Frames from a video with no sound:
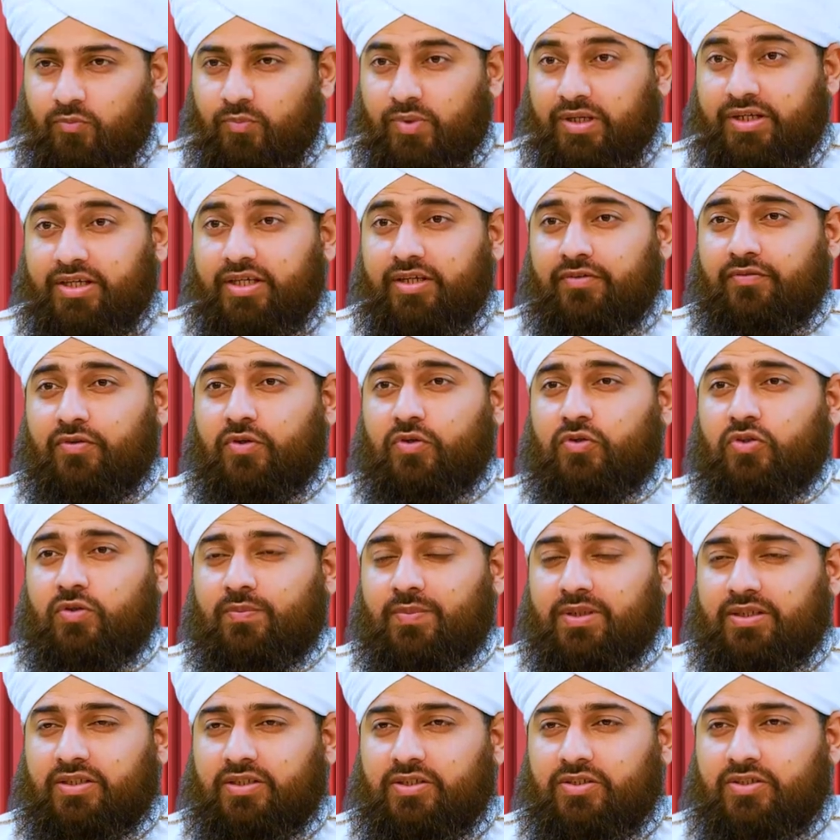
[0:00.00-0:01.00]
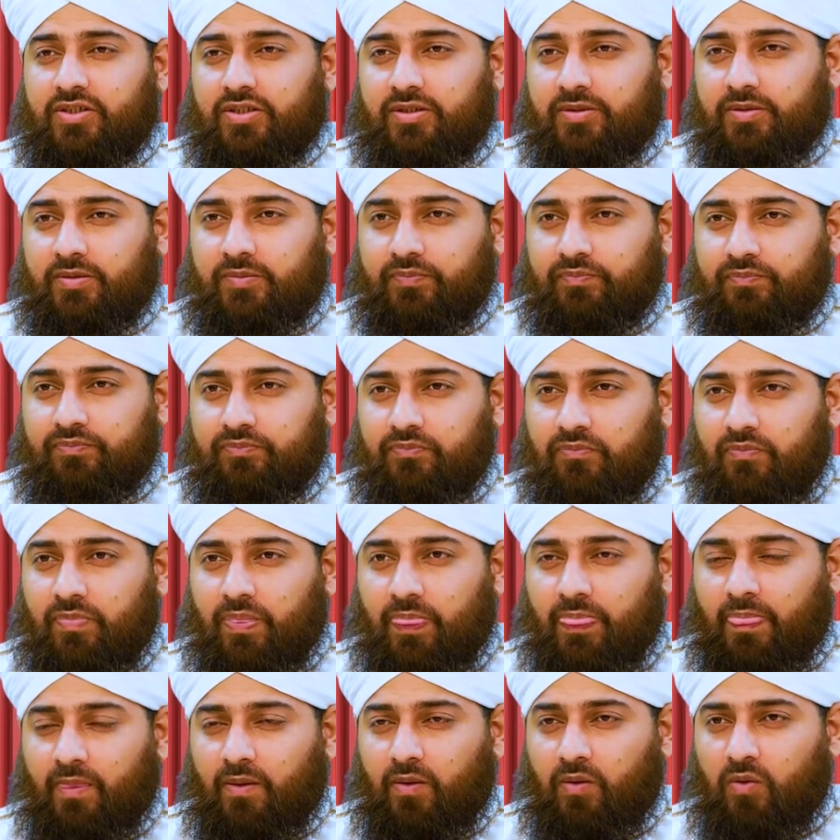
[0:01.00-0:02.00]
My dear viewers on Madani Channel,
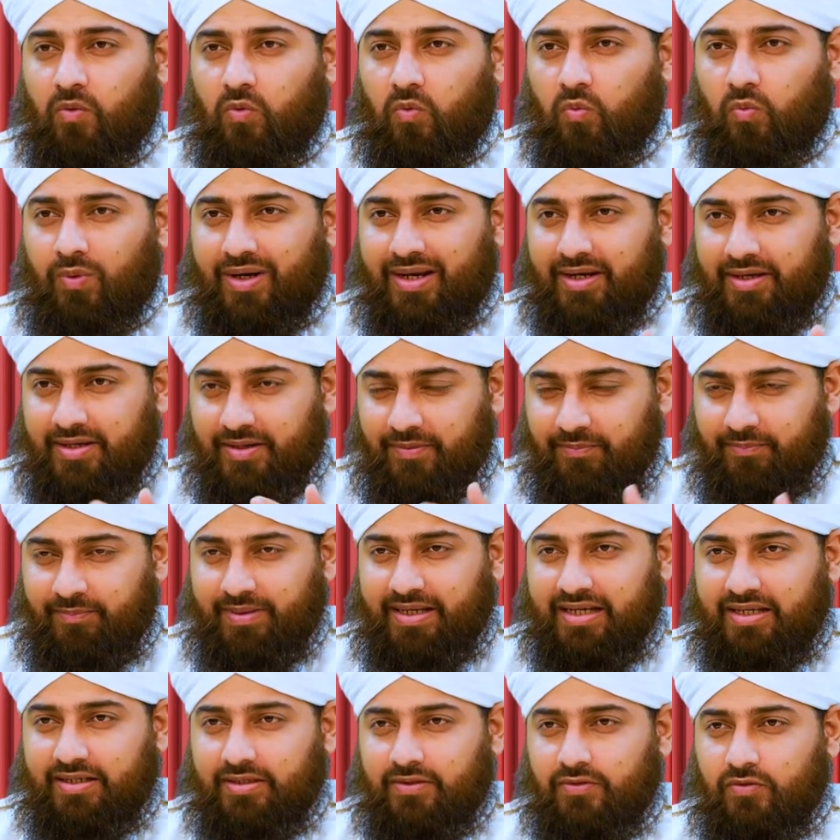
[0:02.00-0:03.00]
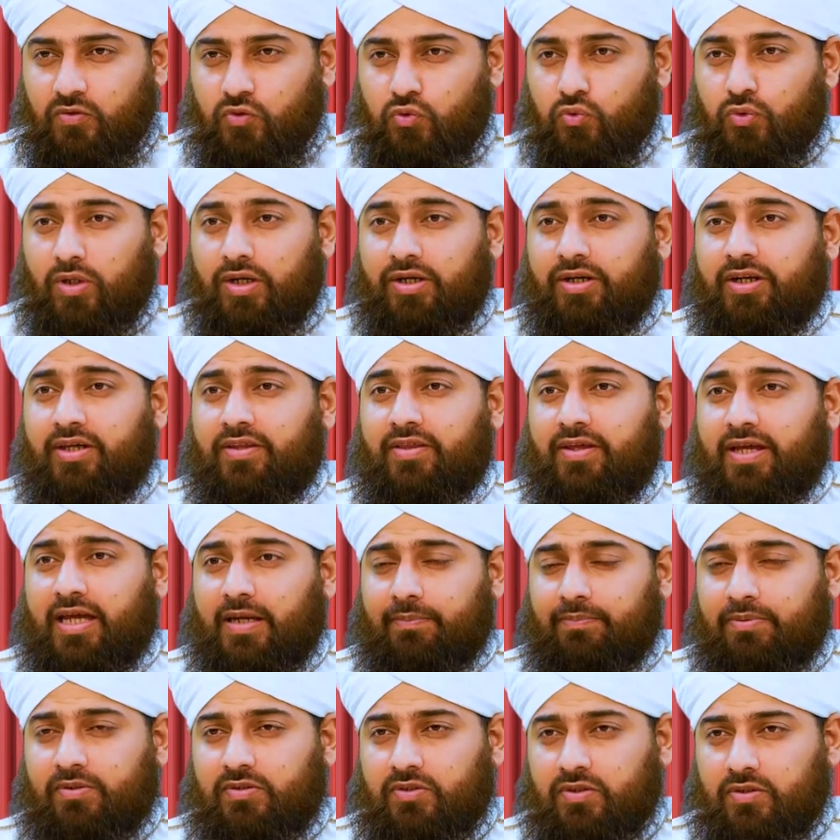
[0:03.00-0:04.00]
welcome back to another
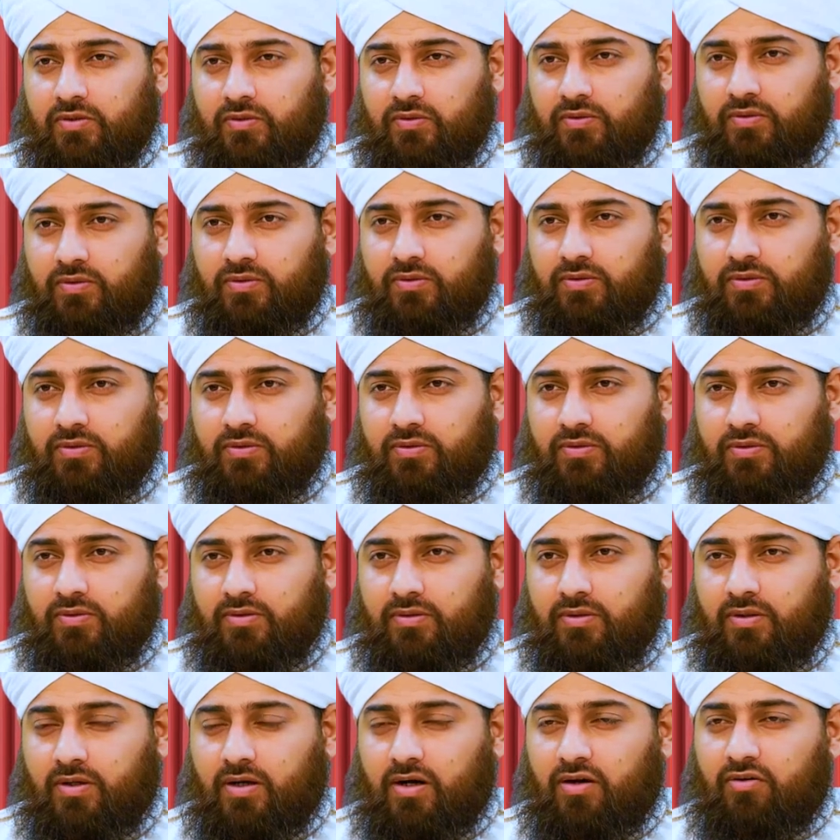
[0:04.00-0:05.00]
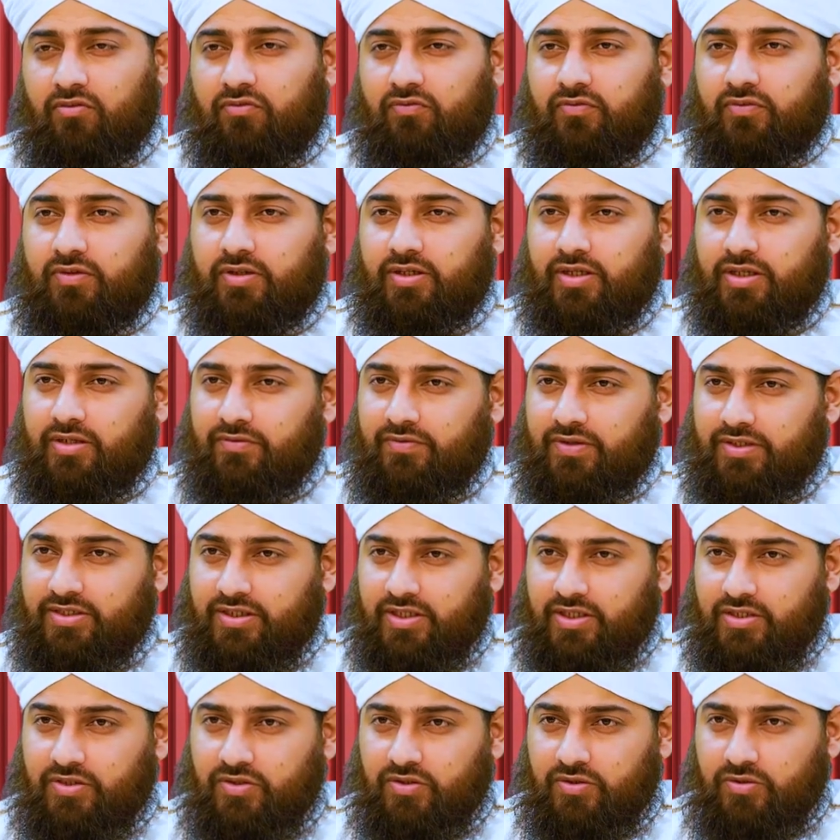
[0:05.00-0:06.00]
episode of
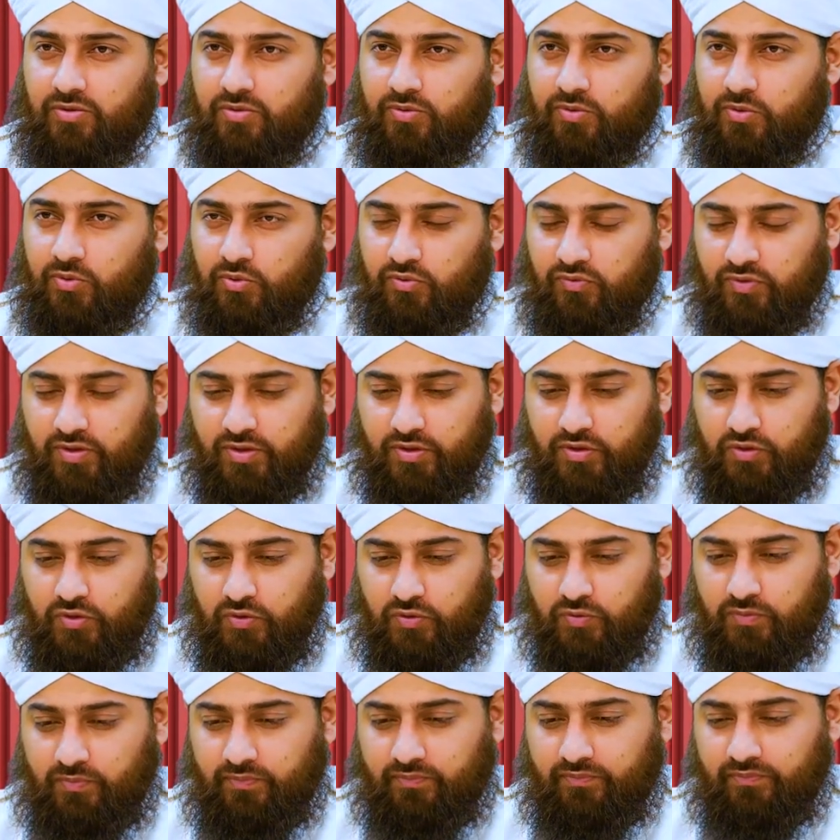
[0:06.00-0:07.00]
Invitation to Virtue.